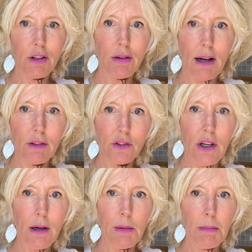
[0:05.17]
Travelers.
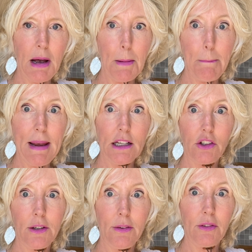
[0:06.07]
Hey, I'm in my
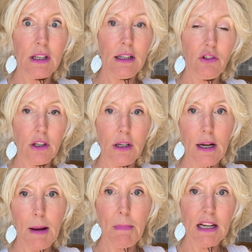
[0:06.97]
makeshift kitchen,
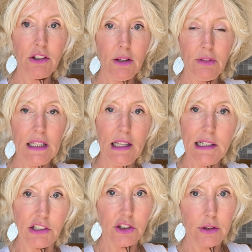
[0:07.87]
makeshifting
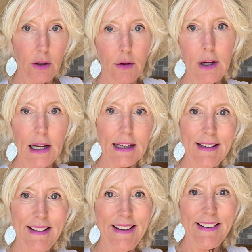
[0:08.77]
lunch. So
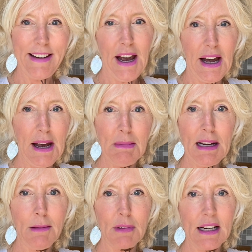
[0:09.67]
yeah, I mean,
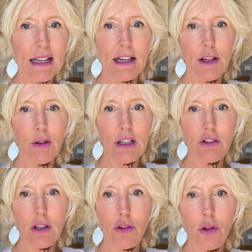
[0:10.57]
I'm gonna get a new
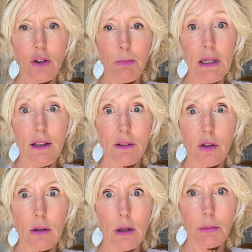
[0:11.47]
kitchen as soon as Pete gets
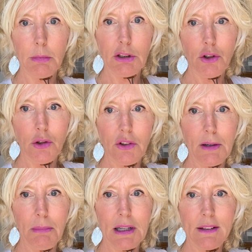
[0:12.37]
here and helps me choose
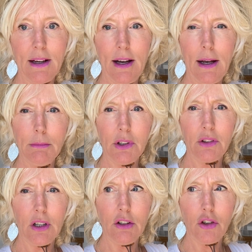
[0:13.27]
it, but I'm
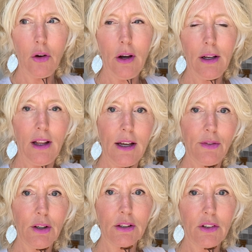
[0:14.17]
just enjoying life
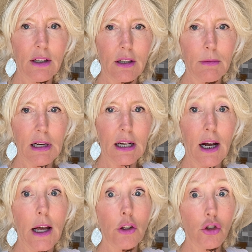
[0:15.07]
here in Santa
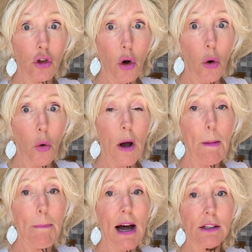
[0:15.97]
Dominica so
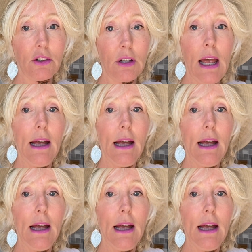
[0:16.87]
much.